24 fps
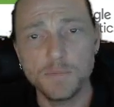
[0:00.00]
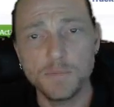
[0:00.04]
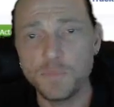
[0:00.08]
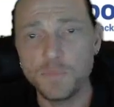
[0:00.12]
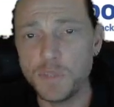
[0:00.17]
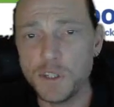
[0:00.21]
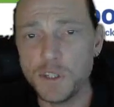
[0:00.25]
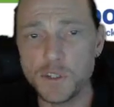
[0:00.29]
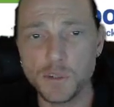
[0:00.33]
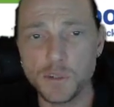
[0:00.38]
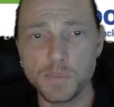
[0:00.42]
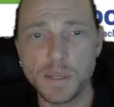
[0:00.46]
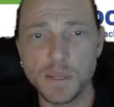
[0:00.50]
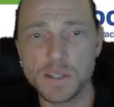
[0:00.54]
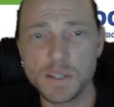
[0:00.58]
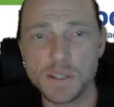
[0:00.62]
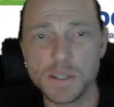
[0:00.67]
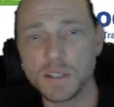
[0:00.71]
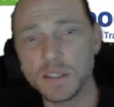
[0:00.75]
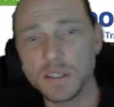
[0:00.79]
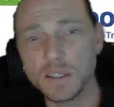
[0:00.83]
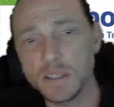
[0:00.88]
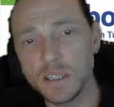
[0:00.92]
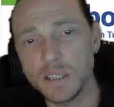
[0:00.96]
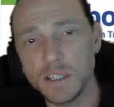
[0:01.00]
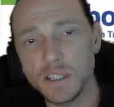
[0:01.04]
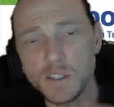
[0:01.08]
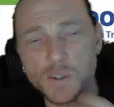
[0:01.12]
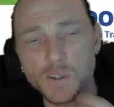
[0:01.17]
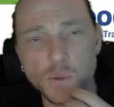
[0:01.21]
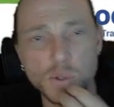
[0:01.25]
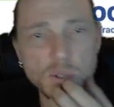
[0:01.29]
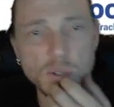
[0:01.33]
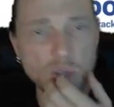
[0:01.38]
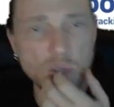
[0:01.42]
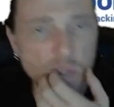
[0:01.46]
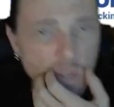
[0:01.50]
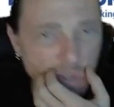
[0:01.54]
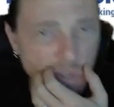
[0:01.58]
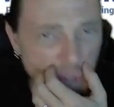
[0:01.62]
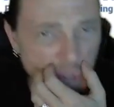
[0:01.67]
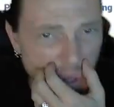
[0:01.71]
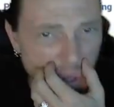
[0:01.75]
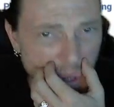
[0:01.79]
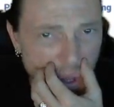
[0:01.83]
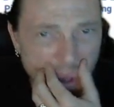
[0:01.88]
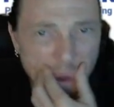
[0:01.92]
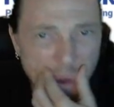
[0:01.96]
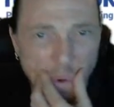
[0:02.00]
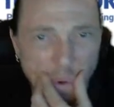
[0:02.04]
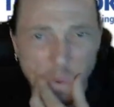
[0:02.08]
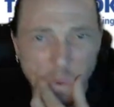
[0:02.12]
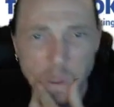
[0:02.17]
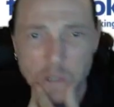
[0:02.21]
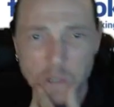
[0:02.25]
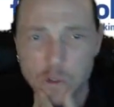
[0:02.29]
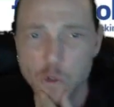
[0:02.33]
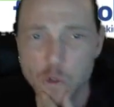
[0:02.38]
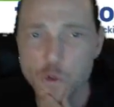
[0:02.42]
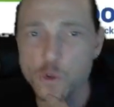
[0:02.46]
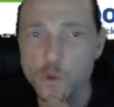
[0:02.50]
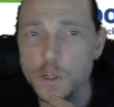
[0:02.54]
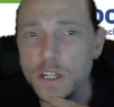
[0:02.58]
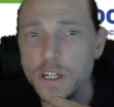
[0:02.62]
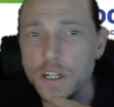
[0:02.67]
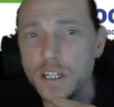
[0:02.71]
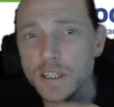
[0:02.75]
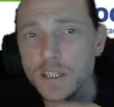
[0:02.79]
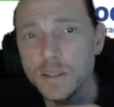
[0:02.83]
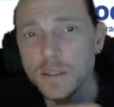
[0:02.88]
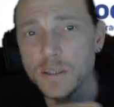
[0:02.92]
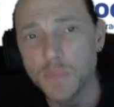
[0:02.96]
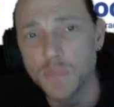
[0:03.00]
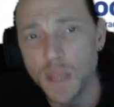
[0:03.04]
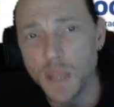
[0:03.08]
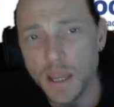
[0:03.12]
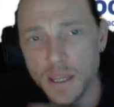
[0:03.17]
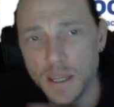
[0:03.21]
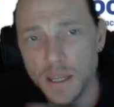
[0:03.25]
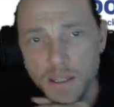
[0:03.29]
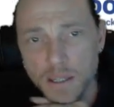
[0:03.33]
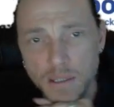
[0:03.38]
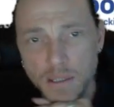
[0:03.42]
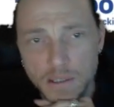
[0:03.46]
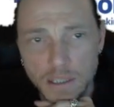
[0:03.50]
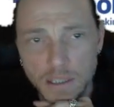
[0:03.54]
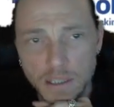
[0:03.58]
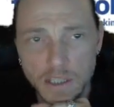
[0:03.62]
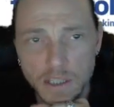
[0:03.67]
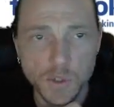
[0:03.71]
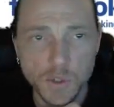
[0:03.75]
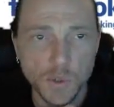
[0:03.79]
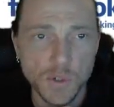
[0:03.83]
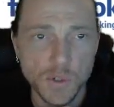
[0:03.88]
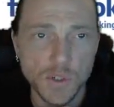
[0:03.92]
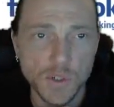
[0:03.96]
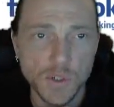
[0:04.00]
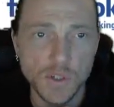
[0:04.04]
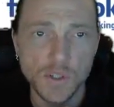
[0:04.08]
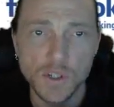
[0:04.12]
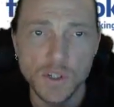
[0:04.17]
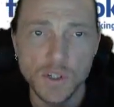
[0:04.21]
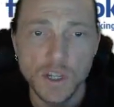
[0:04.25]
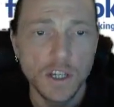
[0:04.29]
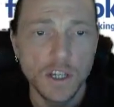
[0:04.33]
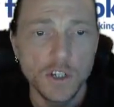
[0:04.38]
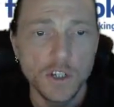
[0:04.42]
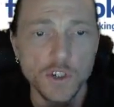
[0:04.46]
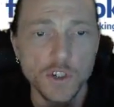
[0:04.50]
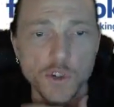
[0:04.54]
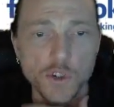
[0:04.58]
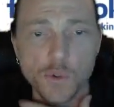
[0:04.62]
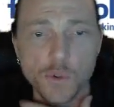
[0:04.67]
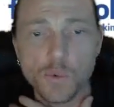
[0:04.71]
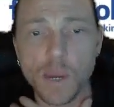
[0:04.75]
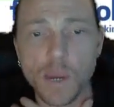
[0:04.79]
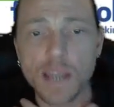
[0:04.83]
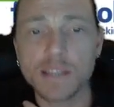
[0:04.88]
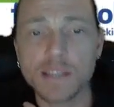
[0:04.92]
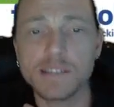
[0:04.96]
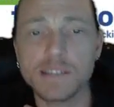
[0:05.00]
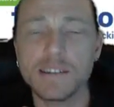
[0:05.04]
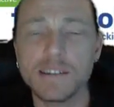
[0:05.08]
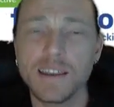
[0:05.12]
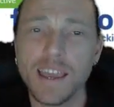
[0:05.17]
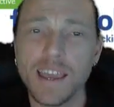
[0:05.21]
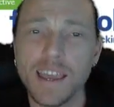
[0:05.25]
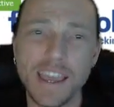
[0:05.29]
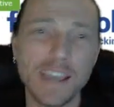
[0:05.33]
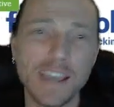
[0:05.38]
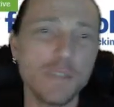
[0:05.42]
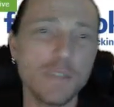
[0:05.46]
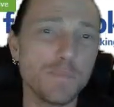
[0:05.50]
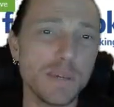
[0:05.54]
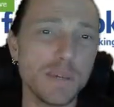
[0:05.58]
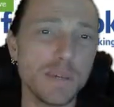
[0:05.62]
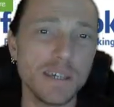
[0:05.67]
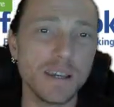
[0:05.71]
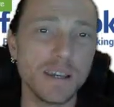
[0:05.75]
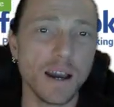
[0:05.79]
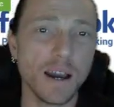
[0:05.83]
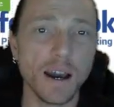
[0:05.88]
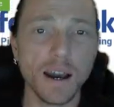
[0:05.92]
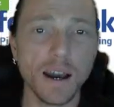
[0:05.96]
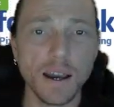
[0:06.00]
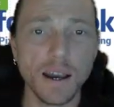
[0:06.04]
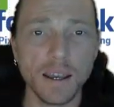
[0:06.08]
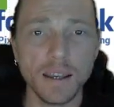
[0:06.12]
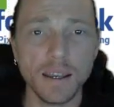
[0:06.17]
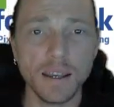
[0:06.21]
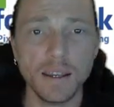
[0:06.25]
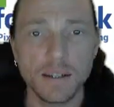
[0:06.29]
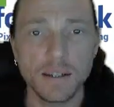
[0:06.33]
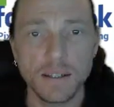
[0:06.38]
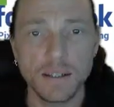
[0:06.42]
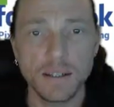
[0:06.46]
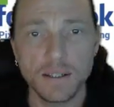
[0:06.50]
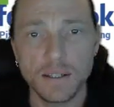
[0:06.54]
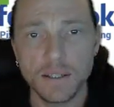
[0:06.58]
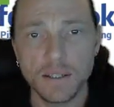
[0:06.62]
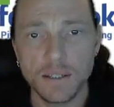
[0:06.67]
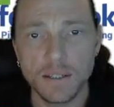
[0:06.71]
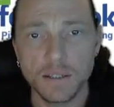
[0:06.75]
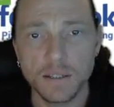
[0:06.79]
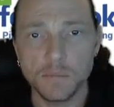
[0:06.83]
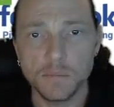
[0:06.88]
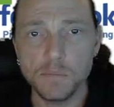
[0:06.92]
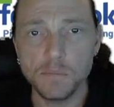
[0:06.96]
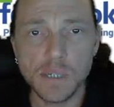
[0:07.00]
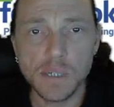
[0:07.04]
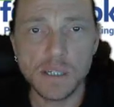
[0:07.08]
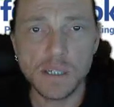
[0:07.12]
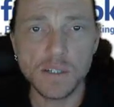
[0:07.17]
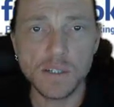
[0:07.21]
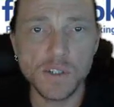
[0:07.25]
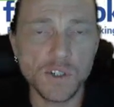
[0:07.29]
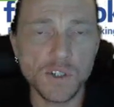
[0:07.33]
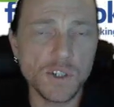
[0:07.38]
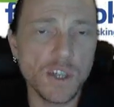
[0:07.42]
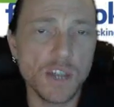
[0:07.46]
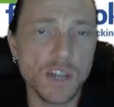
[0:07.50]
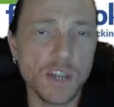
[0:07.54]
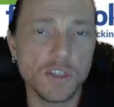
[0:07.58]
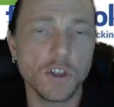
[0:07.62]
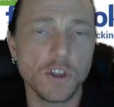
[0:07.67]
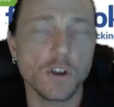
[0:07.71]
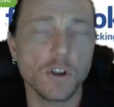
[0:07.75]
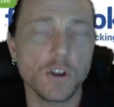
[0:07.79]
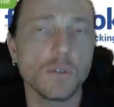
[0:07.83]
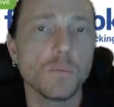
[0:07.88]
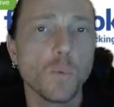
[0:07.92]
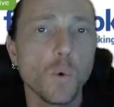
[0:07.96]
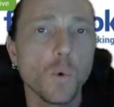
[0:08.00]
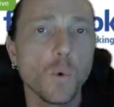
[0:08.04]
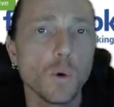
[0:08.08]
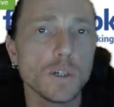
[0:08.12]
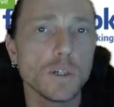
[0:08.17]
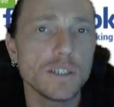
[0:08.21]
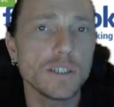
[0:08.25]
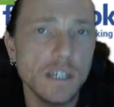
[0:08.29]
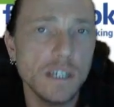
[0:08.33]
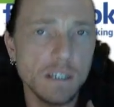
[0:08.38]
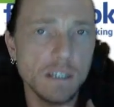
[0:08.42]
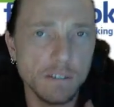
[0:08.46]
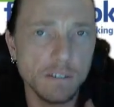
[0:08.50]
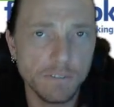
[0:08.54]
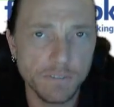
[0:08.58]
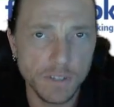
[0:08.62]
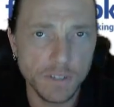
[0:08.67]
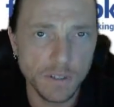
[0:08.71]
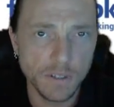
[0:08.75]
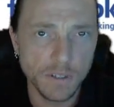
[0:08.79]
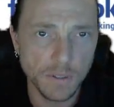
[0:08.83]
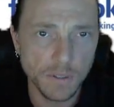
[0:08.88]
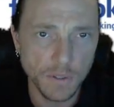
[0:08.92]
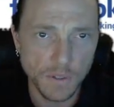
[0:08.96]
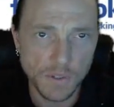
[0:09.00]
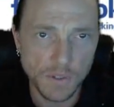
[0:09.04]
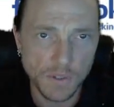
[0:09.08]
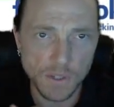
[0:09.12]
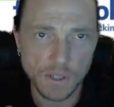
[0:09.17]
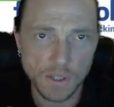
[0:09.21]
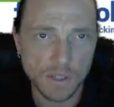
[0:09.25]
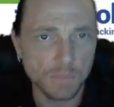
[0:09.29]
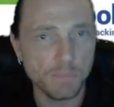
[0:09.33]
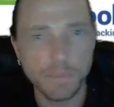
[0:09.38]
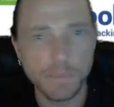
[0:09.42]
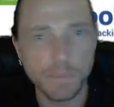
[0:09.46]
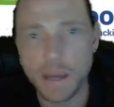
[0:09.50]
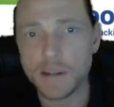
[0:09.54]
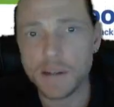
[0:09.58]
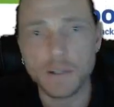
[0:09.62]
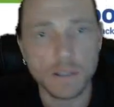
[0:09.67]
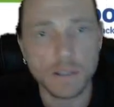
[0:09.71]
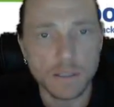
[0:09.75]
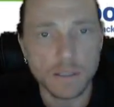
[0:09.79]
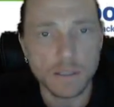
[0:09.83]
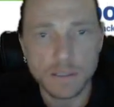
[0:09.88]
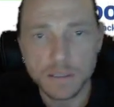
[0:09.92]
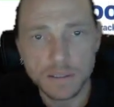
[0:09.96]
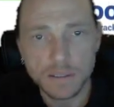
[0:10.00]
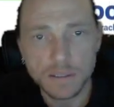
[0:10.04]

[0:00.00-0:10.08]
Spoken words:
These are basically lead sources, or it's treating them like lead sources. Direct API means that there are more data fields. It's better.